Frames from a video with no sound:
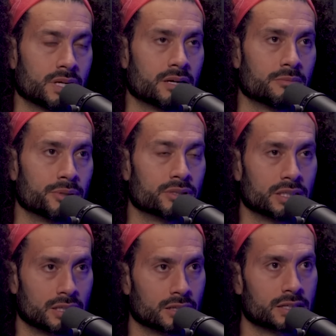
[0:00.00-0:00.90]
Yeah,
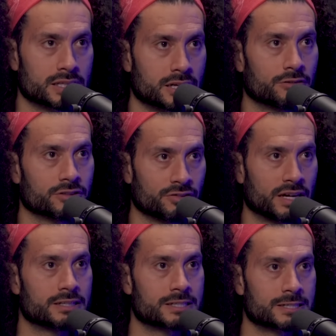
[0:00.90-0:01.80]
building, clearing,
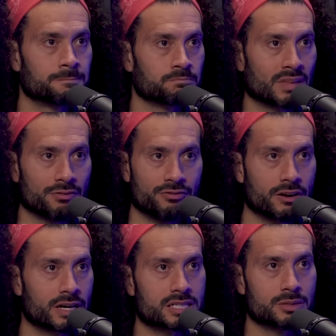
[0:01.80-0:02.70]
self-defense.
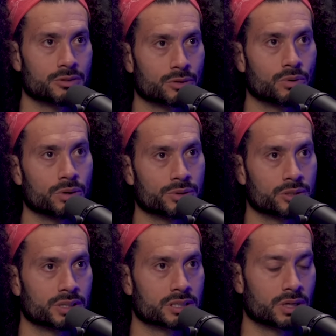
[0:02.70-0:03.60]
Very similar to what we were
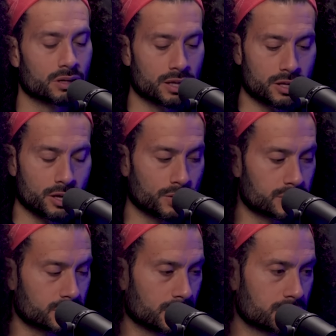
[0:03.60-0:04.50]
doing as well. You know,
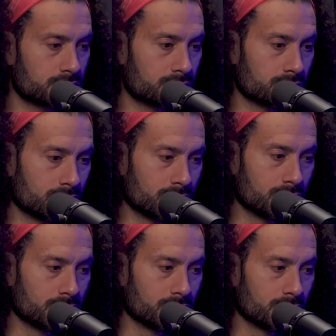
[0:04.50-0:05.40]
it's
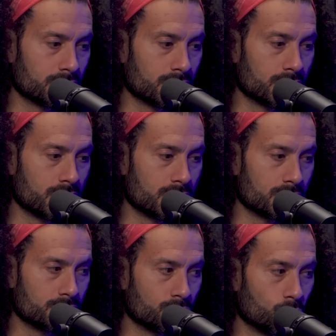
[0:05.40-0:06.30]

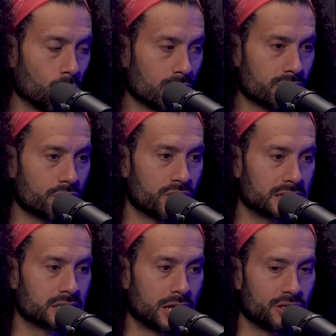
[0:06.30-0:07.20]
one of the
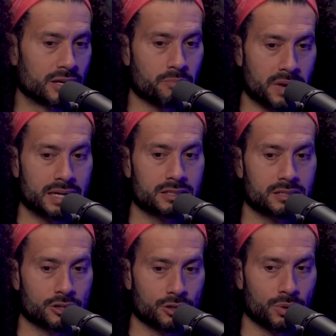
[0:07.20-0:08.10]
things that I think makes
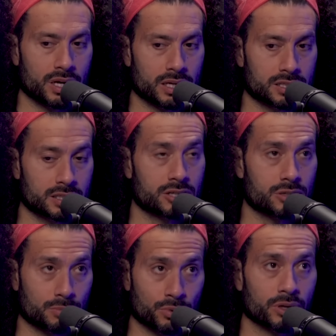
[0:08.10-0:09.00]
the UAE such
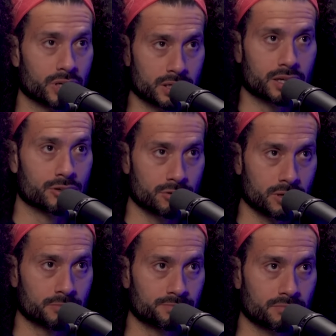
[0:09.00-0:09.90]
a brilliant
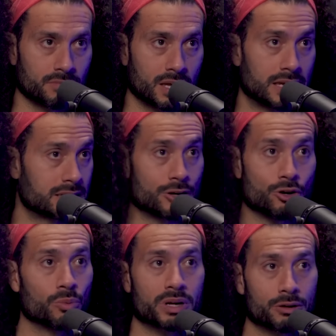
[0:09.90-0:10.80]
country is that
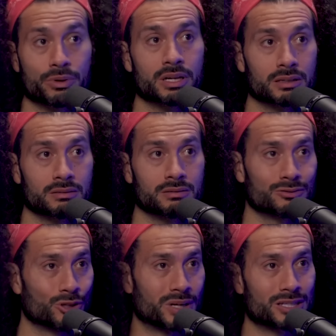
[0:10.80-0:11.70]

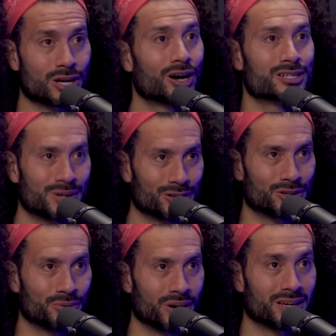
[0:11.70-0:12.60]
nobody talks about
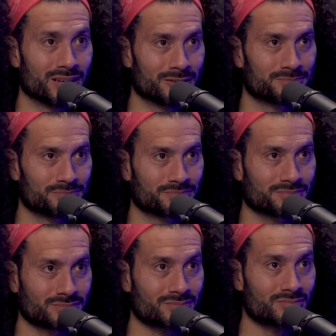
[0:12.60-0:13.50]
the UAE,
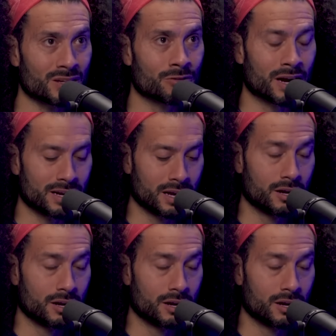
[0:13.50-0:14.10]
right?